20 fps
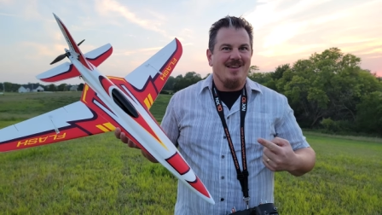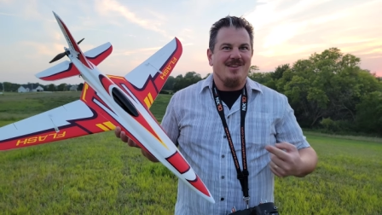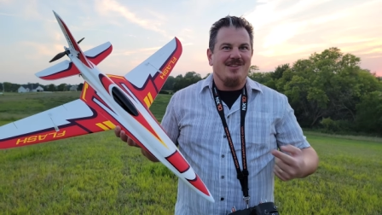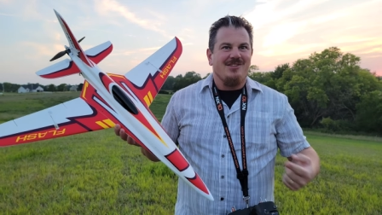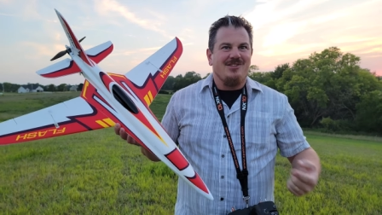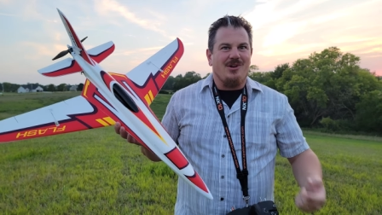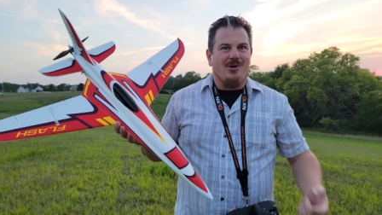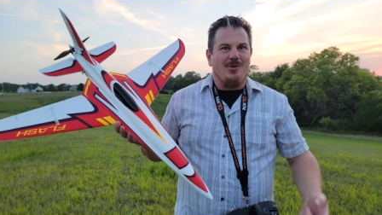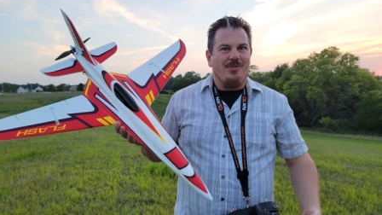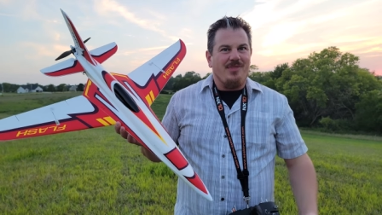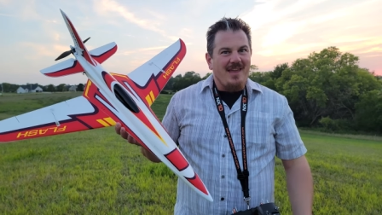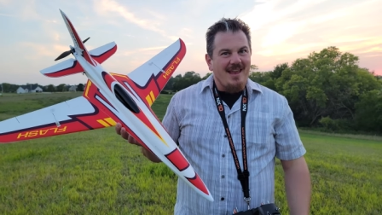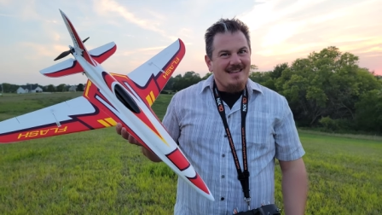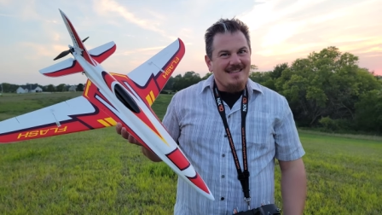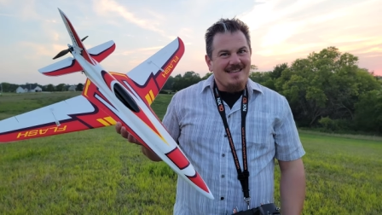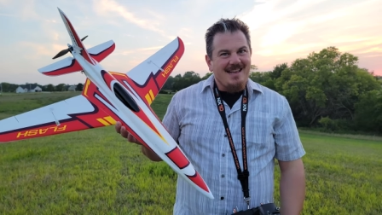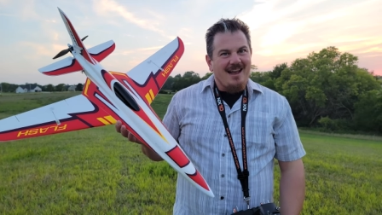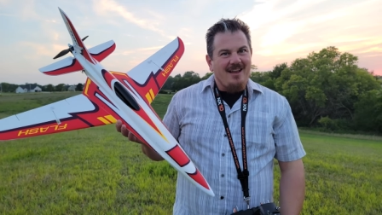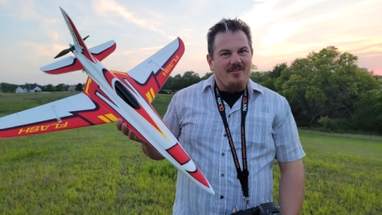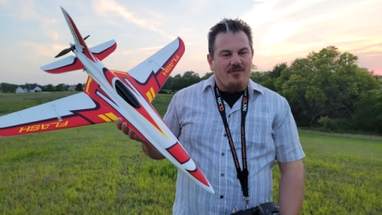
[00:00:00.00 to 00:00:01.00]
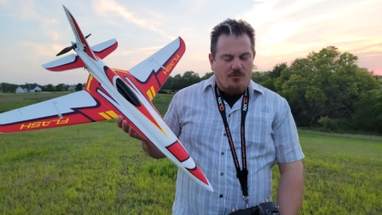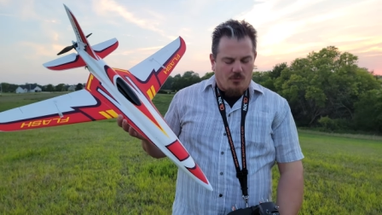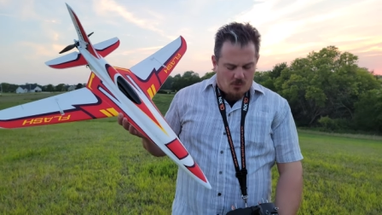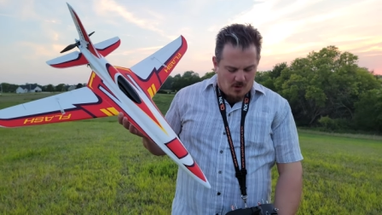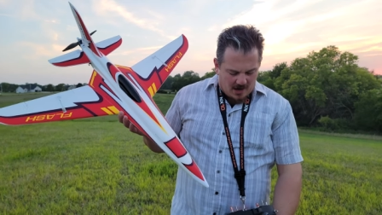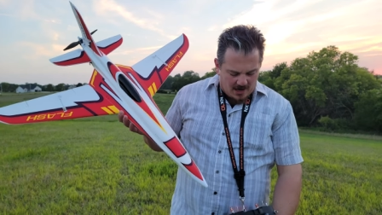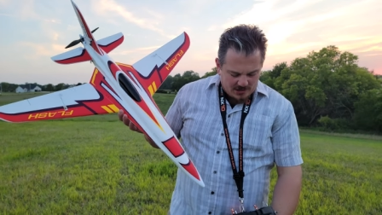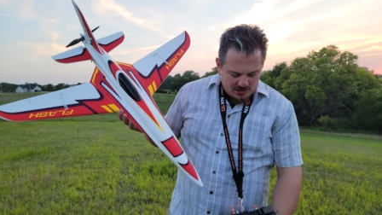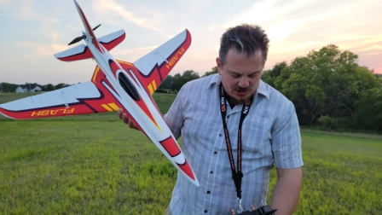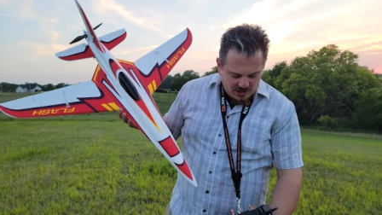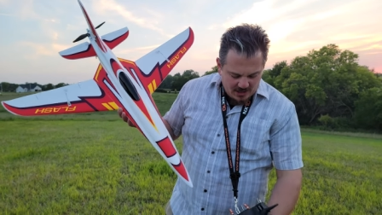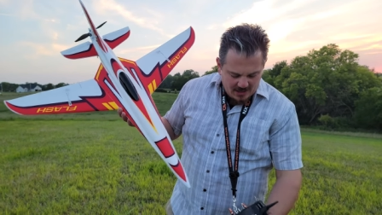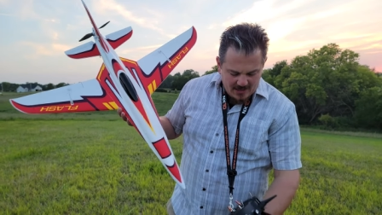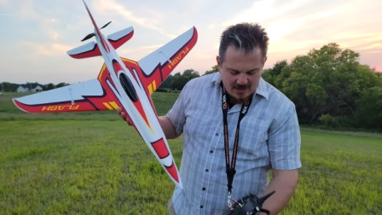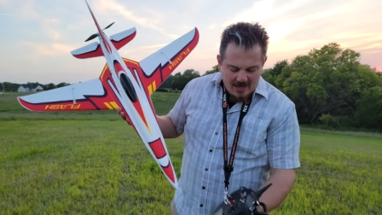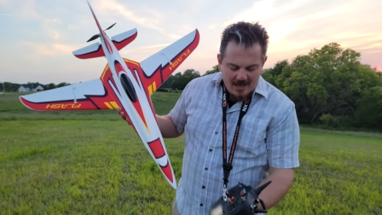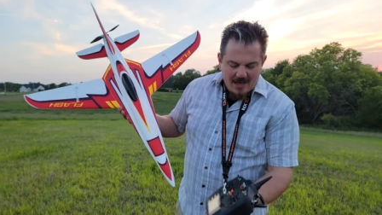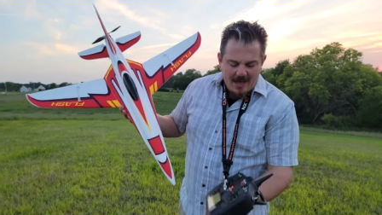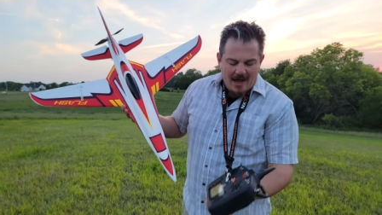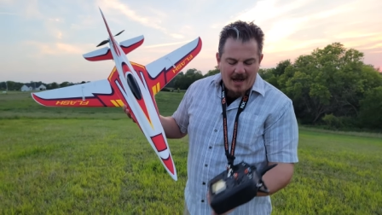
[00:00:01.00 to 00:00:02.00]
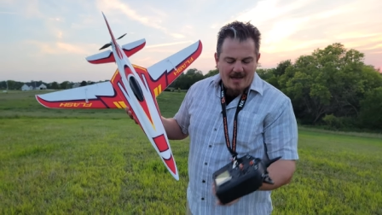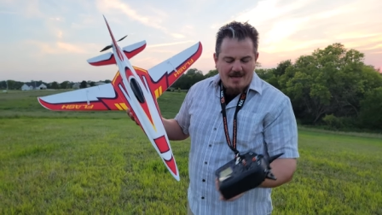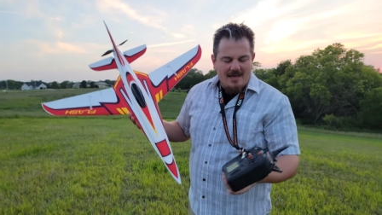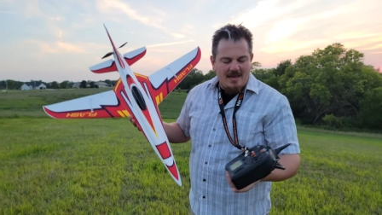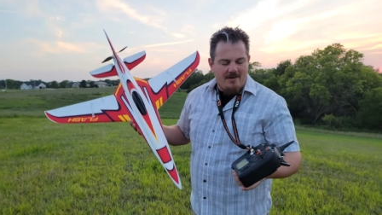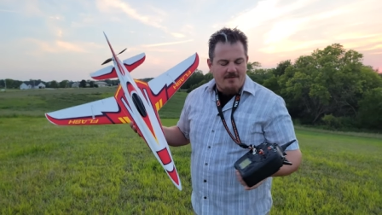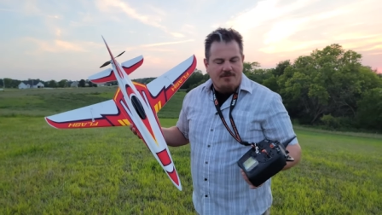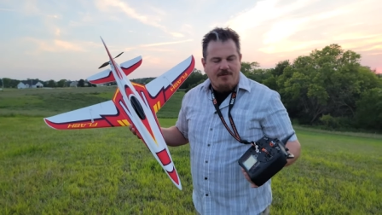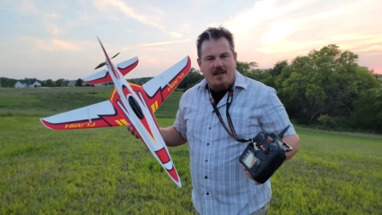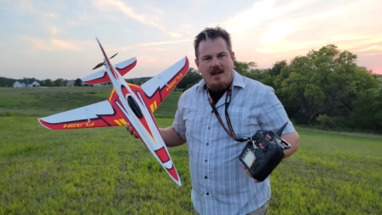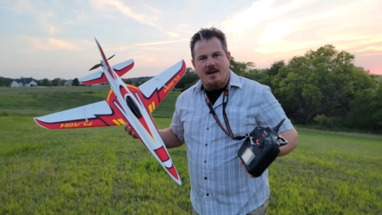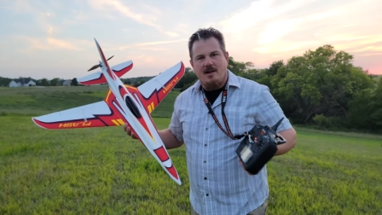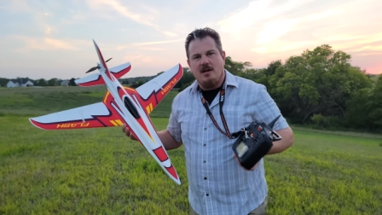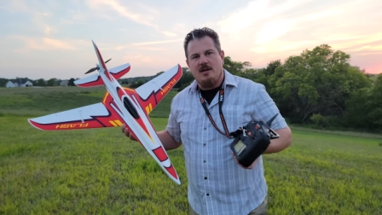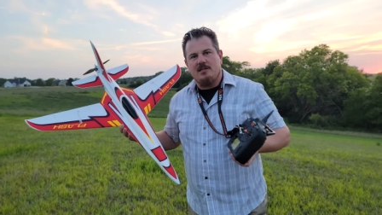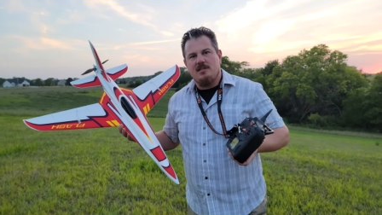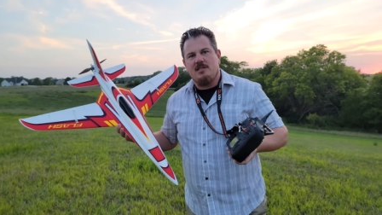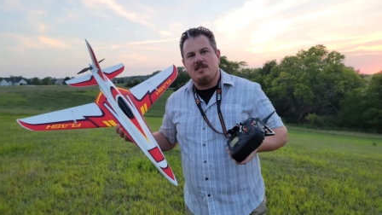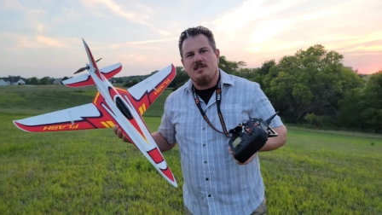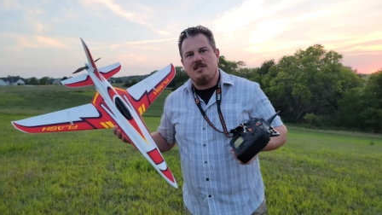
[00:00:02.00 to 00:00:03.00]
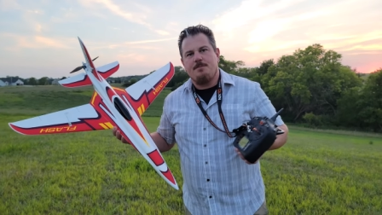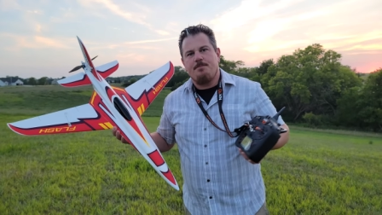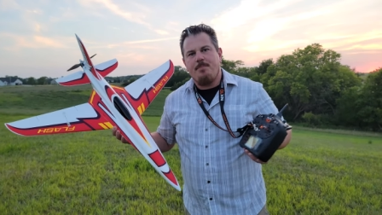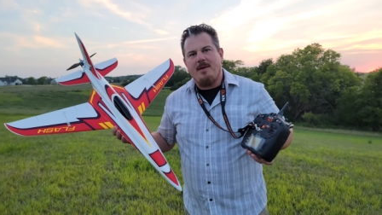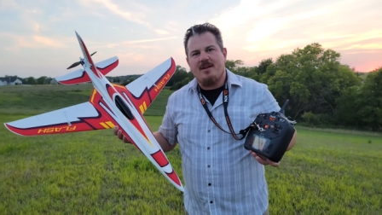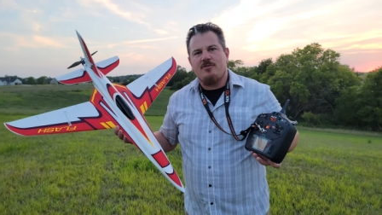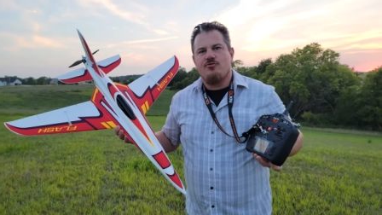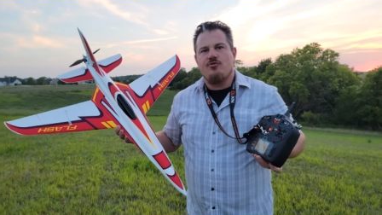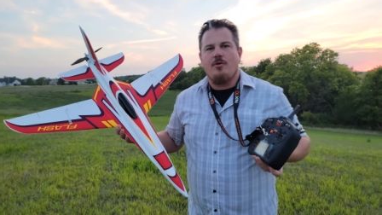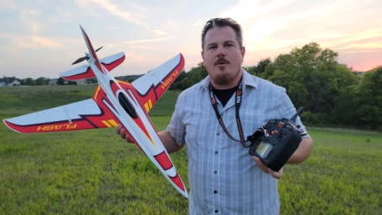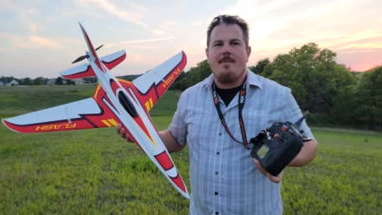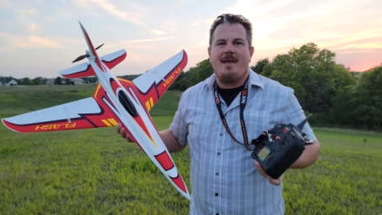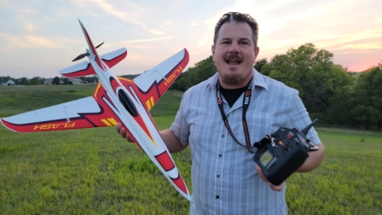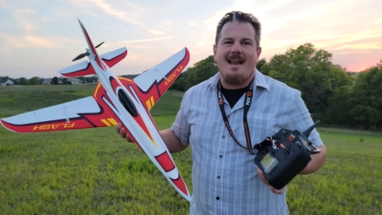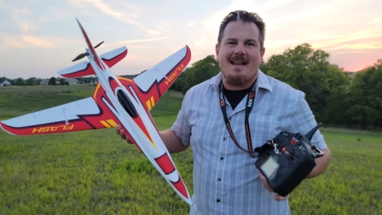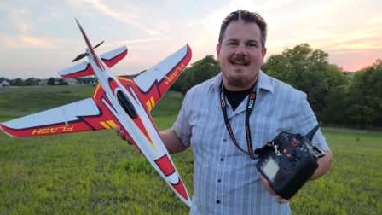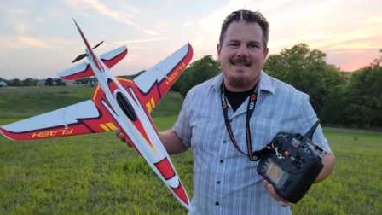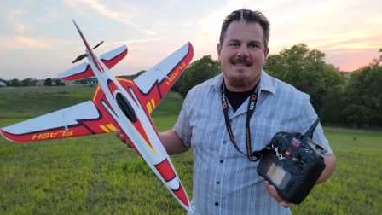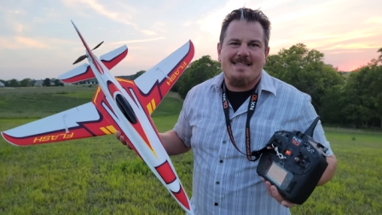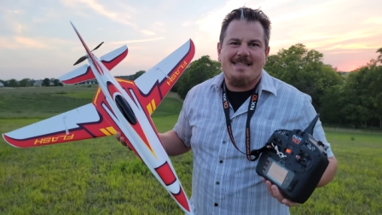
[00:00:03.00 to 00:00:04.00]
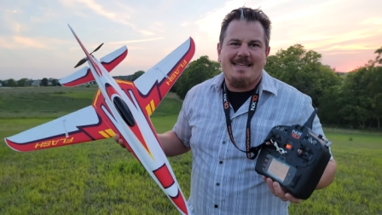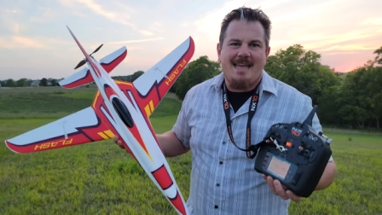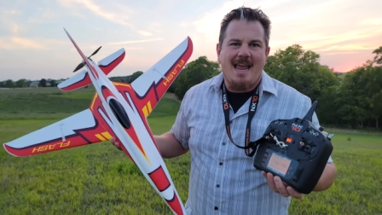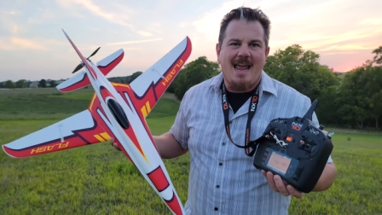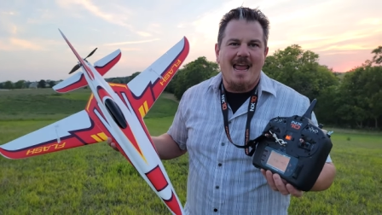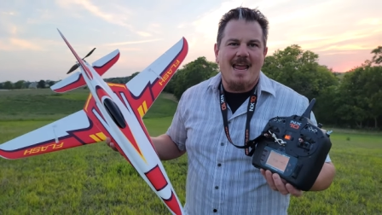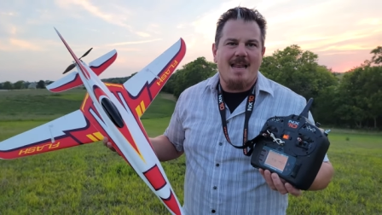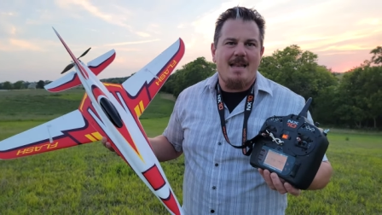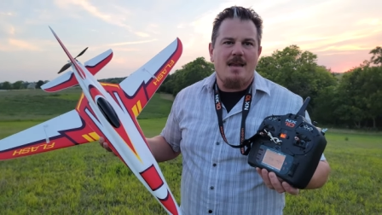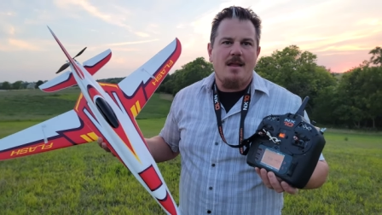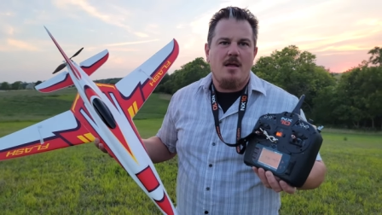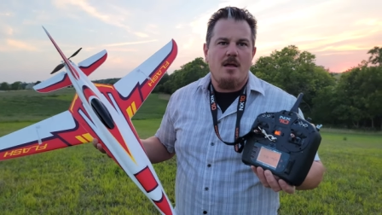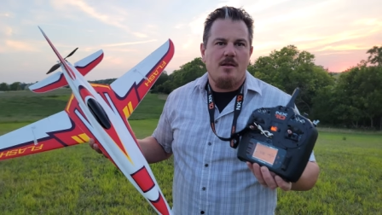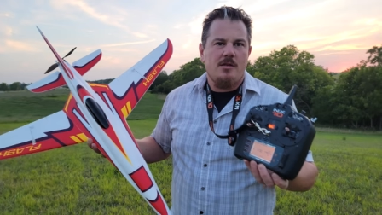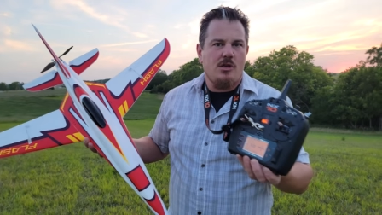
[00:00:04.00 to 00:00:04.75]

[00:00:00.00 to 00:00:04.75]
So thanks guys for watching. Again, flying on Spektrum NX10.